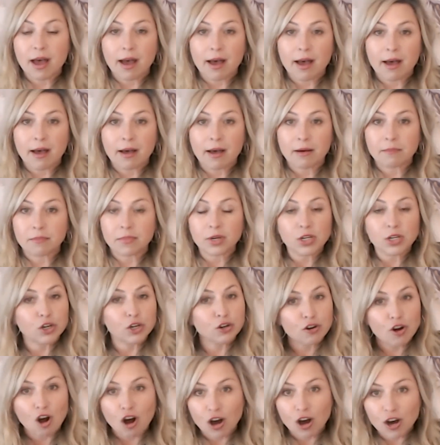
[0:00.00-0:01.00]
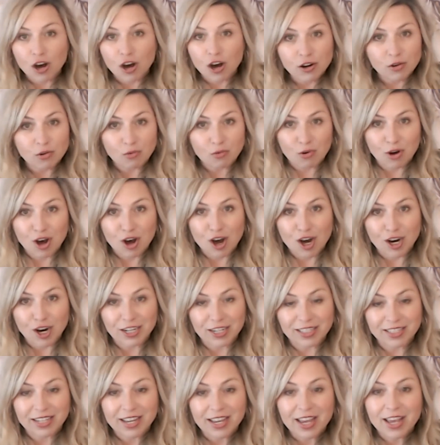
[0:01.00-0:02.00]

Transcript: hard work.